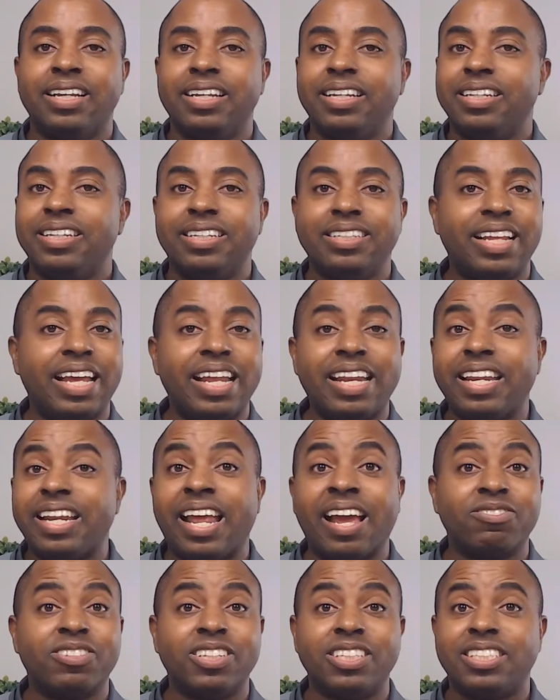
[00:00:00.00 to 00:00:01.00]
they didn't
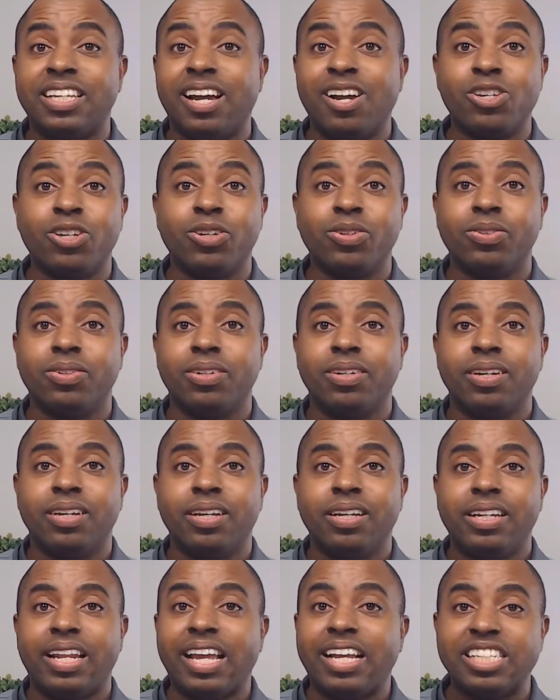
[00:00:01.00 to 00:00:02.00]
have to tell you.
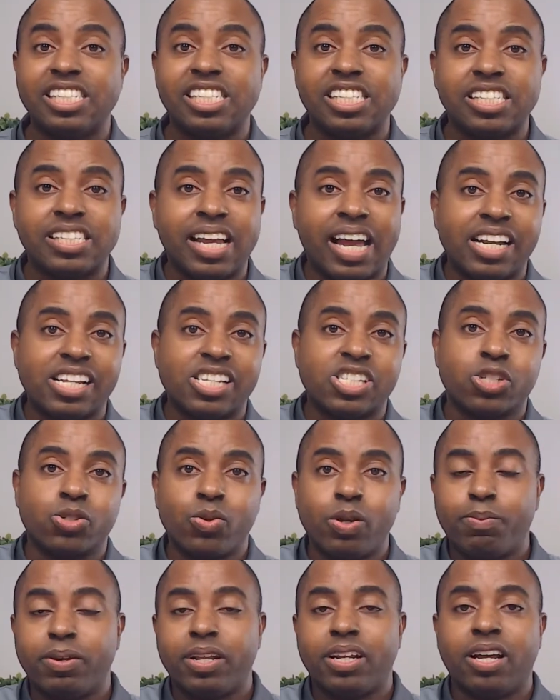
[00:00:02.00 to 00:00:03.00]
They could just kind of
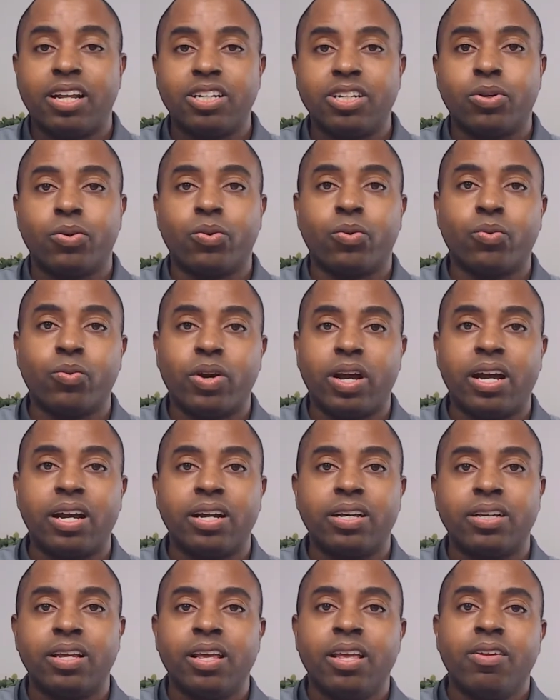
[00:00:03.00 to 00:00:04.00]
sweep it under the
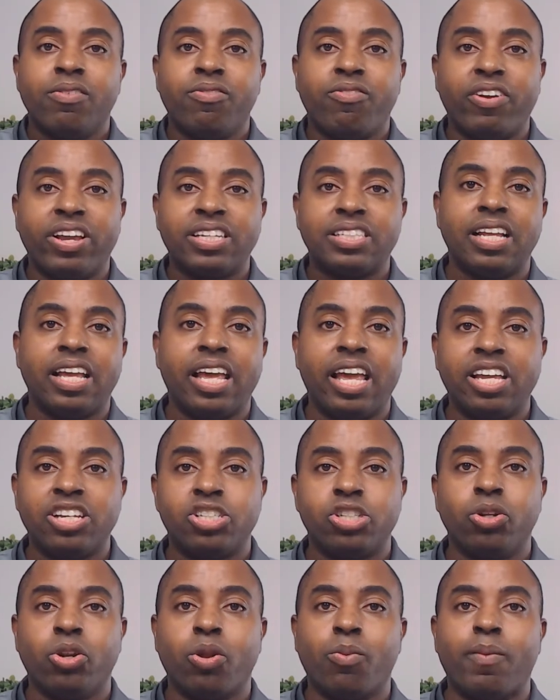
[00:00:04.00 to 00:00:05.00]
rug, fix the
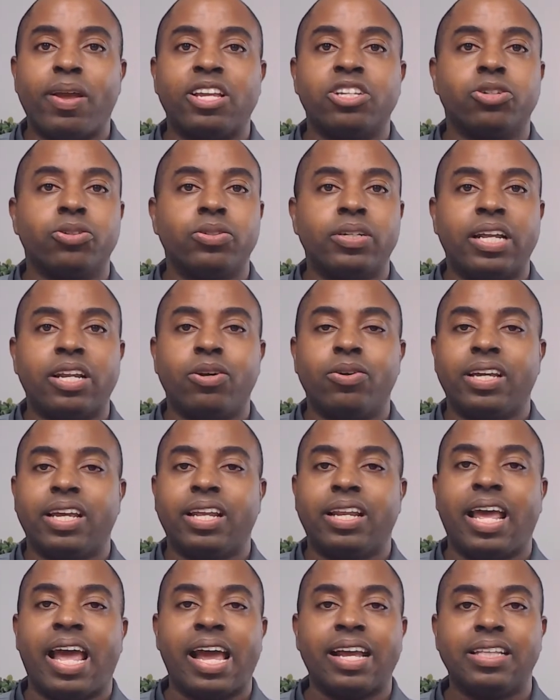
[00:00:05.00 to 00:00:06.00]
issue to make sure they don't get
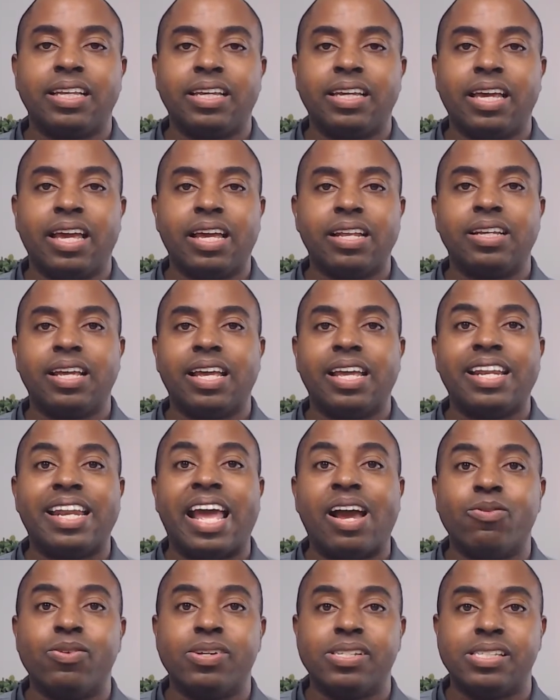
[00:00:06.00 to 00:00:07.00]
hacked again, and that
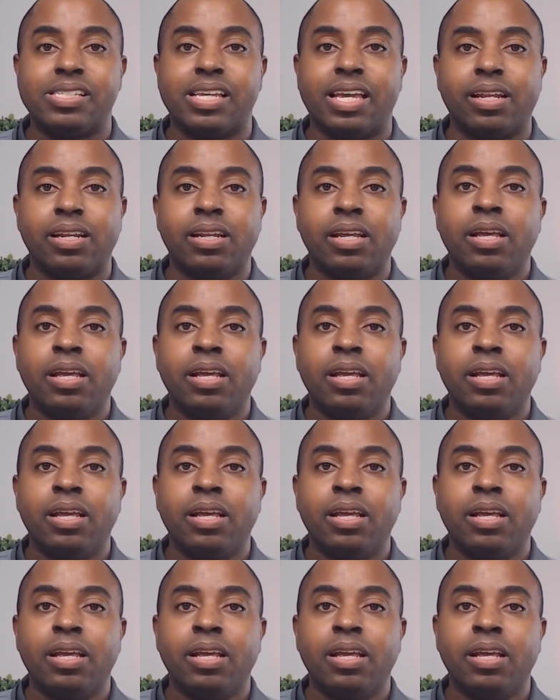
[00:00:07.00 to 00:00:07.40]
was it.